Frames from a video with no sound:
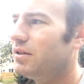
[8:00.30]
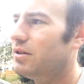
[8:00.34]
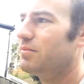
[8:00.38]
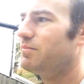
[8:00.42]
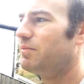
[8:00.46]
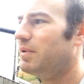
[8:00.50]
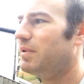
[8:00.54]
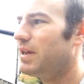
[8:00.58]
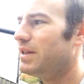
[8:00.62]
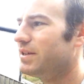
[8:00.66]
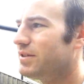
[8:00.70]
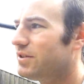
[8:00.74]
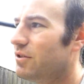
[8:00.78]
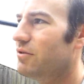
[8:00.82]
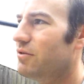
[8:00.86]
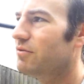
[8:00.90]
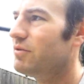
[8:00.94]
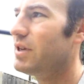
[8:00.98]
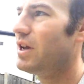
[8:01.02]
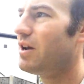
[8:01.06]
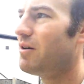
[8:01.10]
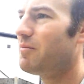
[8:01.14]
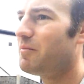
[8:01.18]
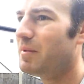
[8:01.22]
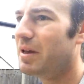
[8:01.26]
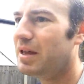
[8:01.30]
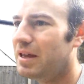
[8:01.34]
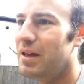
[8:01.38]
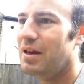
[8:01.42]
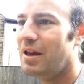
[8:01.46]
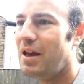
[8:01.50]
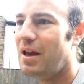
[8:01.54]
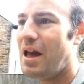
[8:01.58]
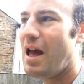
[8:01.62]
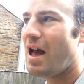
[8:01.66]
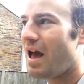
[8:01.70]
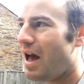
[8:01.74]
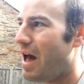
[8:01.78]
please do tell me
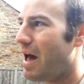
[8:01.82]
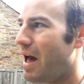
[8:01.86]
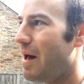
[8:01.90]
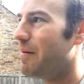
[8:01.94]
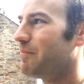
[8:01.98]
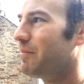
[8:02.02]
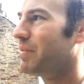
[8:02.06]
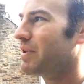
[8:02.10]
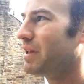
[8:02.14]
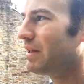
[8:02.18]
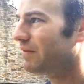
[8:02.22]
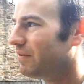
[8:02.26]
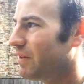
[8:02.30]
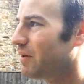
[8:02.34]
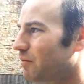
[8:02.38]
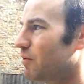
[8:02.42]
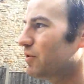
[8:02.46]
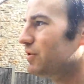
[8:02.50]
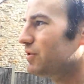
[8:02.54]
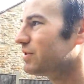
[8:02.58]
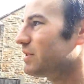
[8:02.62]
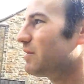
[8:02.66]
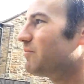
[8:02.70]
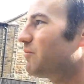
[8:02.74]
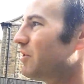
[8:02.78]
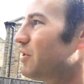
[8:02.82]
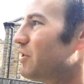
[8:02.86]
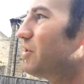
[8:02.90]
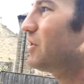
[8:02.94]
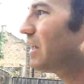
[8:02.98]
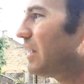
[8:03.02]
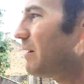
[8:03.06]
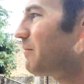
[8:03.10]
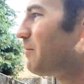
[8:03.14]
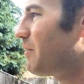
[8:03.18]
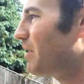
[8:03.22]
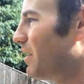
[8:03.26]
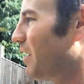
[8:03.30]
um, if there wasn't a bridge
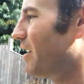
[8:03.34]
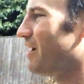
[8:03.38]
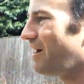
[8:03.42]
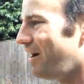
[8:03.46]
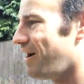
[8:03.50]
here. But